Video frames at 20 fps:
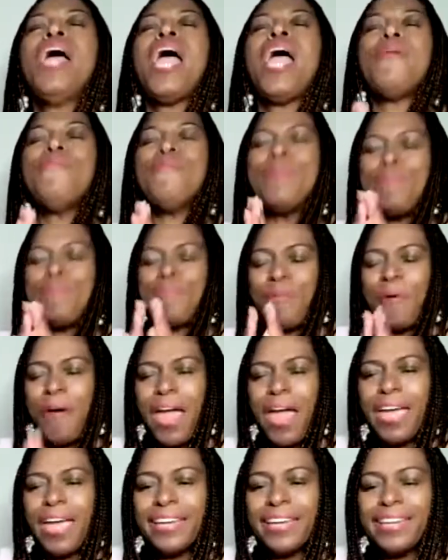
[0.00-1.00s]
and we
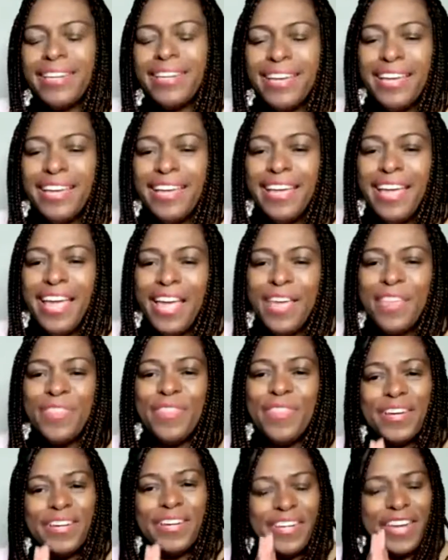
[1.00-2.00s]
pray it
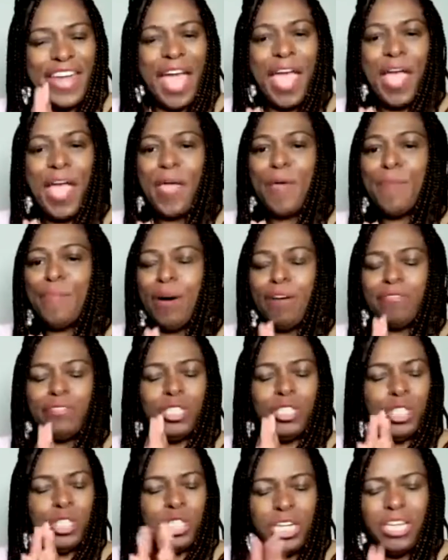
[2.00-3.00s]
in the name of
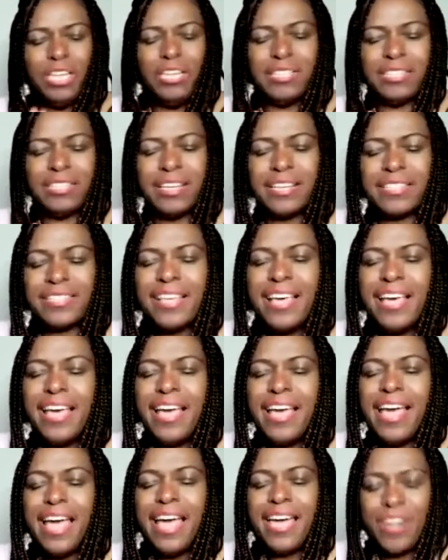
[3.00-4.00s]
Jesus.
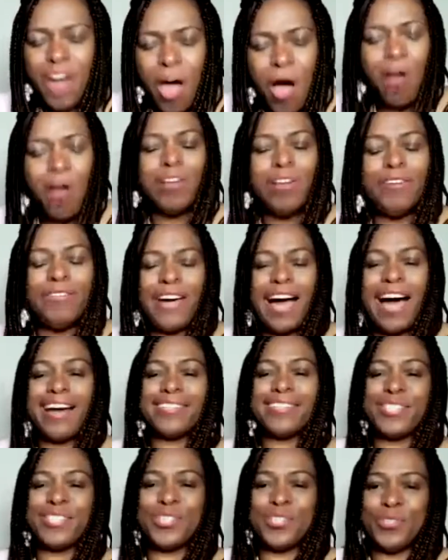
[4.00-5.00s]
And all of
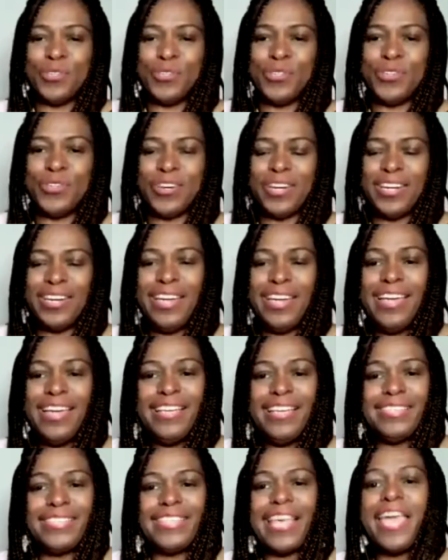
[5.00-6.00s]
God's children
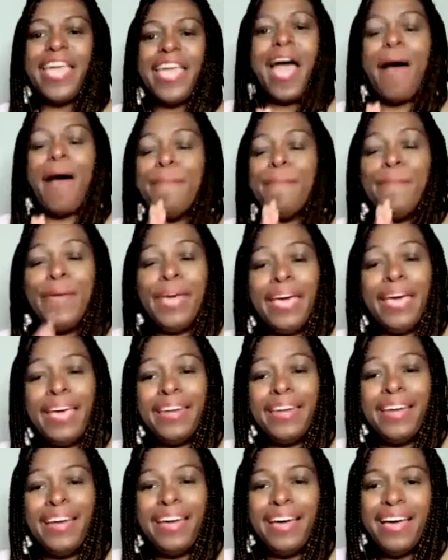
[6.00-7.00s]
say
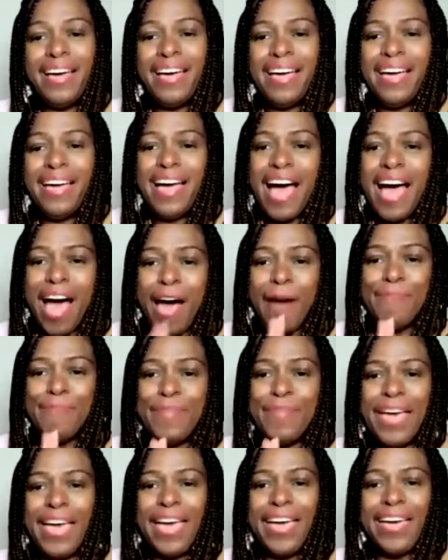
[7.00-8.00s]
amen,
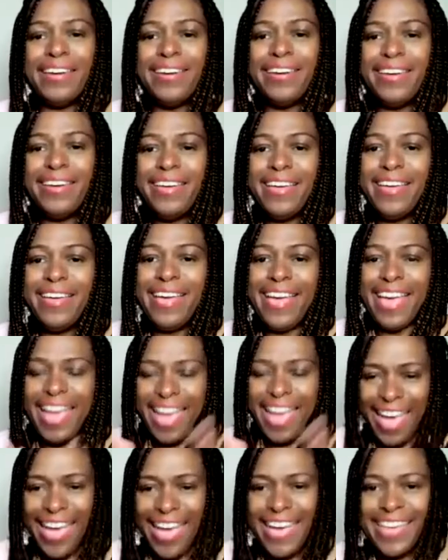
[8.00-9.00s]
amen,
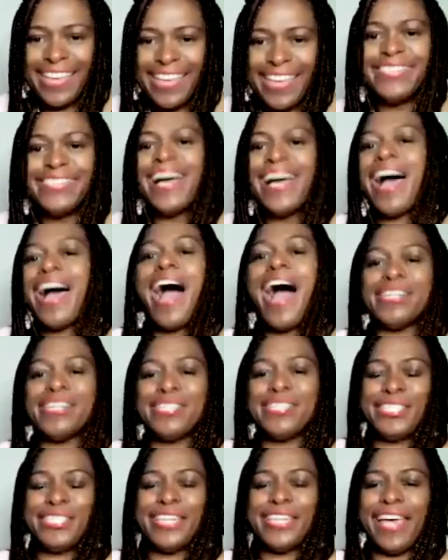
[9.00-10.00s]
and
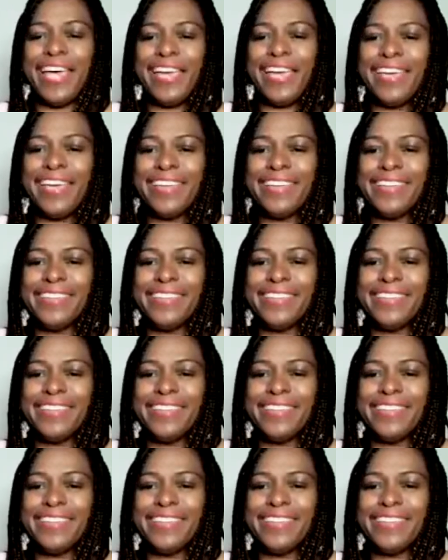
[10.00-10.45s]
ashe.